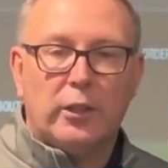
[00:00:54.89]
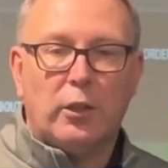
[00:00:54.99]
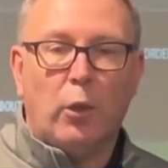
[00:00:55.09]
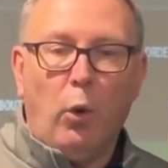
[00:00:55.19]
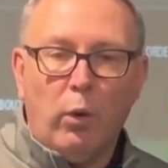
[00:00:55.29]

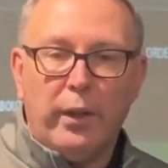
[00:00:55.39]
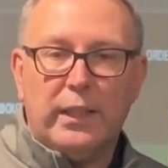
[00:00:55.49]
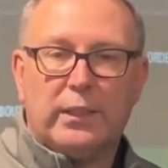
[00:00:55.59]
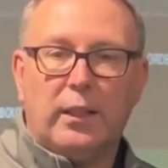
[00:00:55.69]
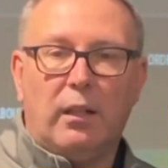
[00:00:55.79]
So all of
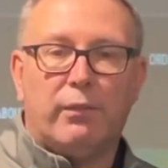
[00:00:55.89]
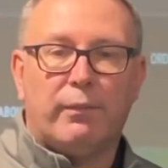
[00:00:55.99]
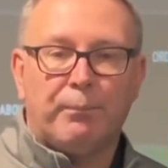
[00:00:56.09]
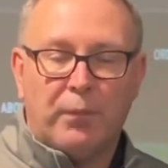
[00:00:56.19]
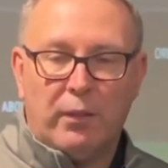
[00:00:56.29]
this stuff
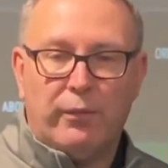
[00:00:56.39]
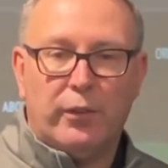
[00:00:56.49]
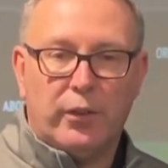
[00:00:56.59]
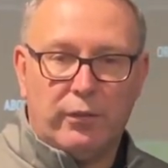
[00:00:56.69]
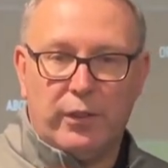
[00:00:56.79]

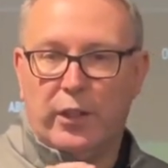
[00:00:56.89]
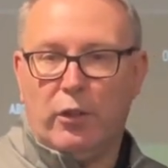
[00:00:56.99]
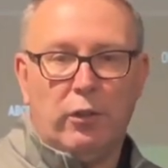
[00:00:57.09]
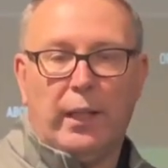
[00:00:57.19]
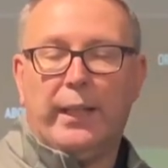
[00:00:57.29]
for
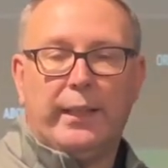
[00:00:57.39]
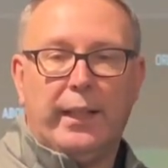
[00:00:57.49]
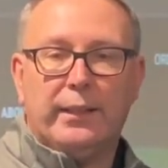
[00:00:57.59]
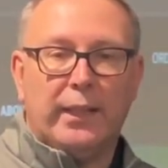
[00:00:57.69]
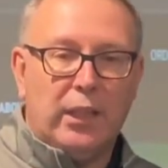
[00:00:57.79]
you
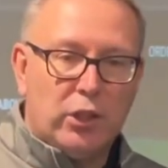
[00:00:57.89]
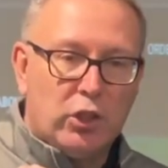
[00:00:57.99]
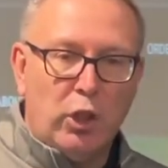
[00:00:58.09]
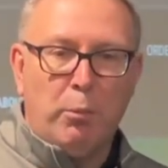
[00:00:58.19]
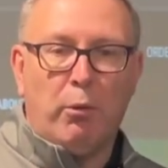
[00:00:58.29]
ladies is
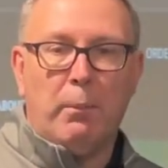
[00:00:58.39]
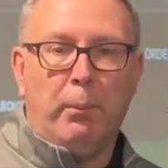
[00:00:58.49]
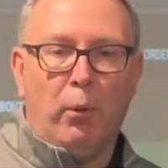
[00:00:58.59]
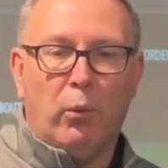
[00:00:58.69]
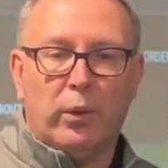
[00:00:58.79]
super
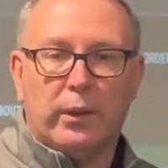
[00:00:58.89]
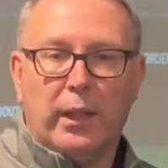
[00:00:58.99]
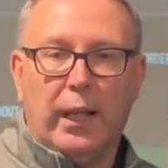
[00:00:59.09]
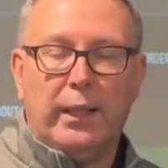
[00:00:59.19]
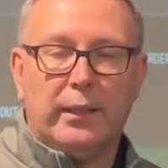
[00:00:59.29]
important,
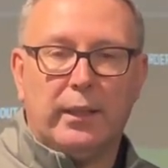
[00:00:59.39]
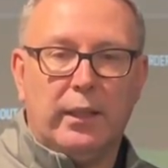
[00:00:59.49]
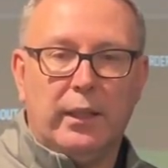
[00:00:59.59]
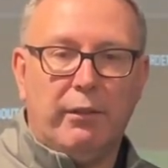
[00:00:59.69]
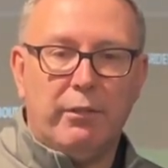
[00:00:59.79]
and
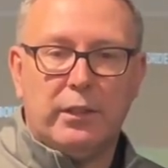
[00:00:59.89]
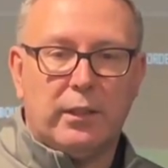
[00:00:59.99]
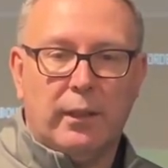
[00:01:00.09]
there is